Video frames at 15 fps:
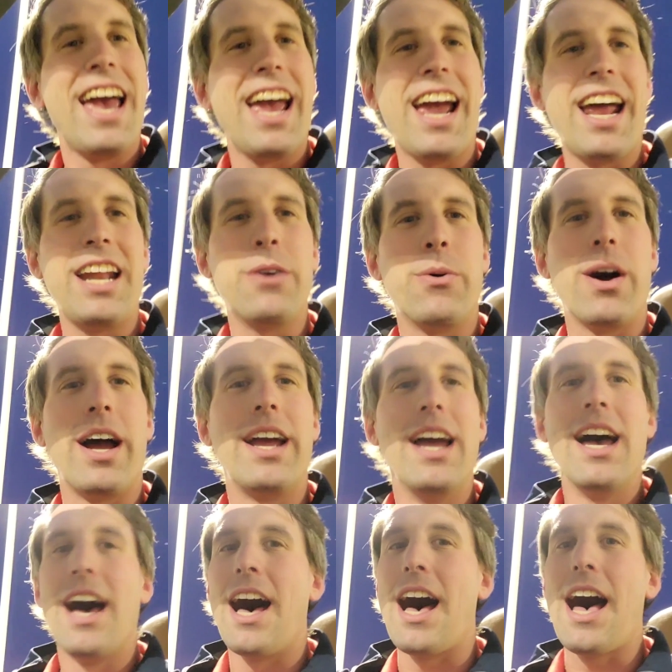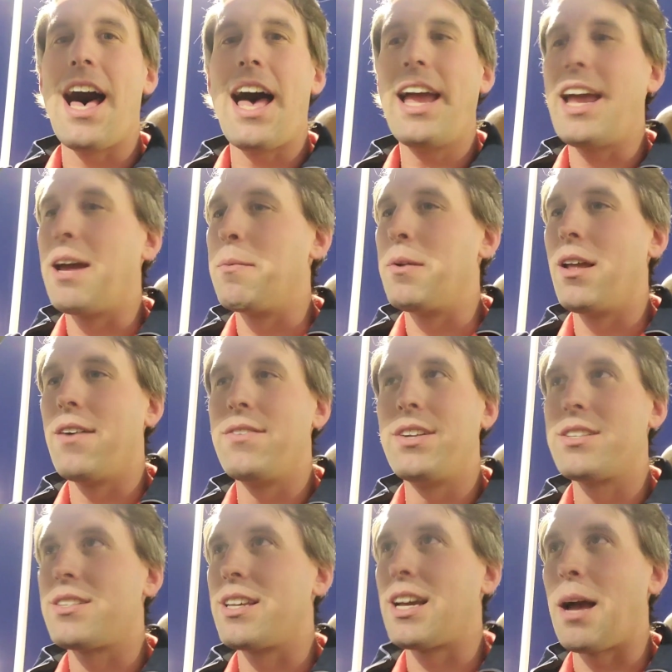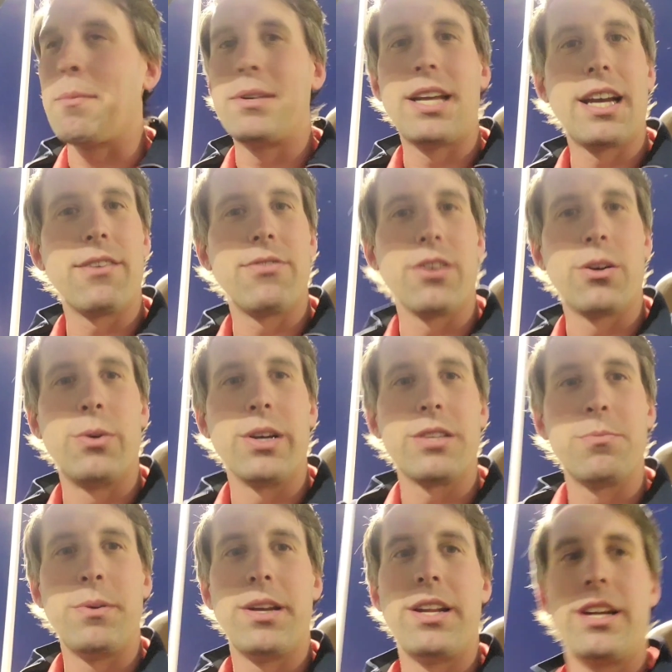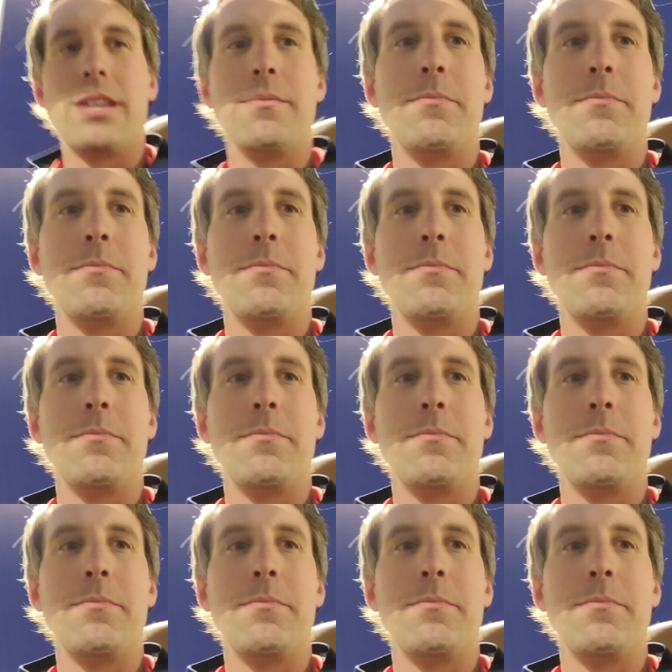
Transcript: Anyway, I am loving this thing. I'm gonna take it for a quick spin here.